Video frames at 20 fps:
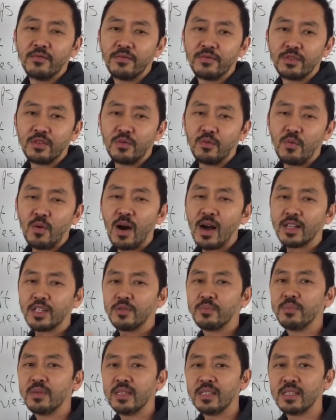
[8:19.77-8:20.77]
to watch
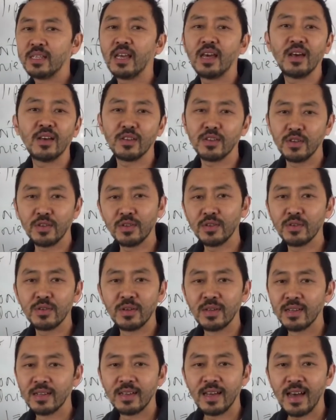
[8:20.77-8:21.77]
me tell you
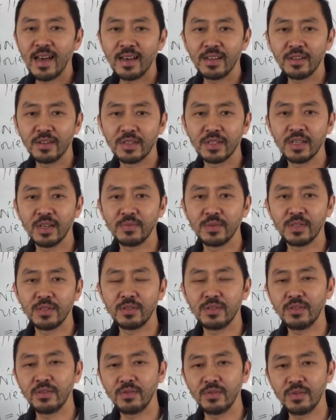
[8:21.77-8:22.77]
how to
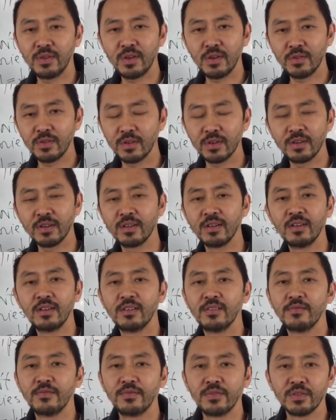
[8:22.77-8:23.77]
substitute yogurt
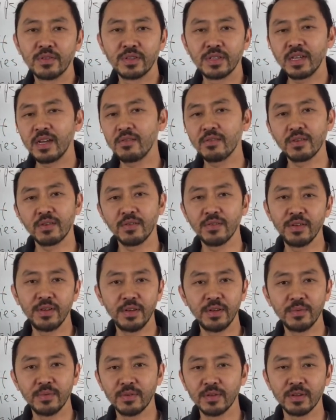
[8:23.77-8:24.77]
for sour
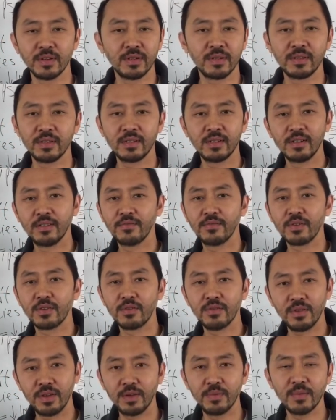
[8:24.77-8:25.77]
cream or for
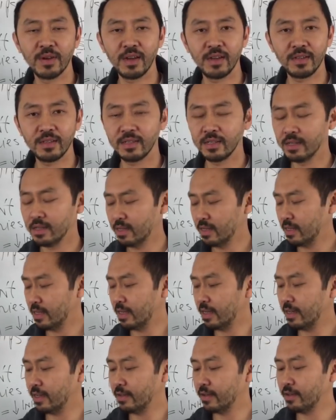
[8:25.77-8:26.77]
cream, right?
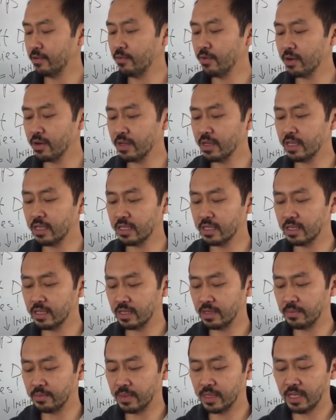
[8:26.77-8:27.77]
Like, we're going to get to
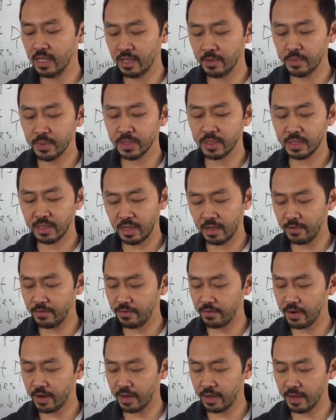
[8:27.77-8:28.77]
some deep stuff
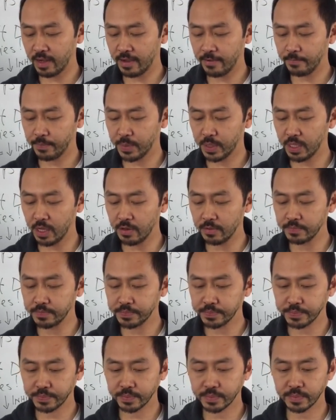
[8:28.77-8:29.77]
right now. So,
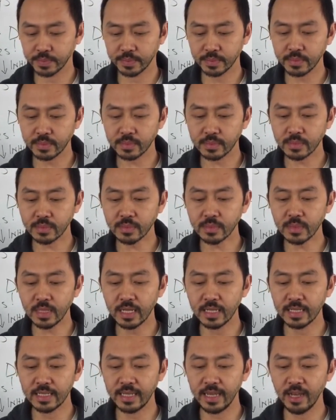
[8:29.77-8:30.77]

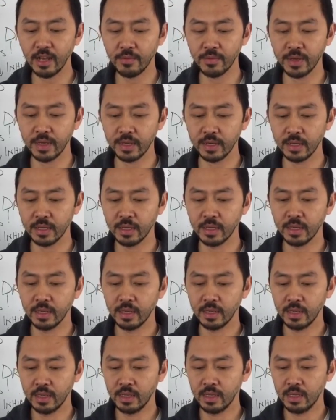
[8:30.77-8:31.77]
tell me
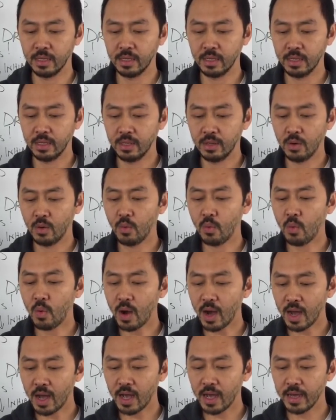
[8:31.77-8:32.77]

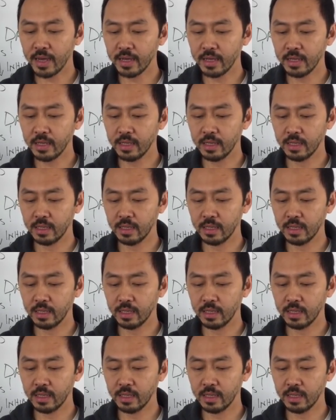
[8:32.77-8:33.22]
why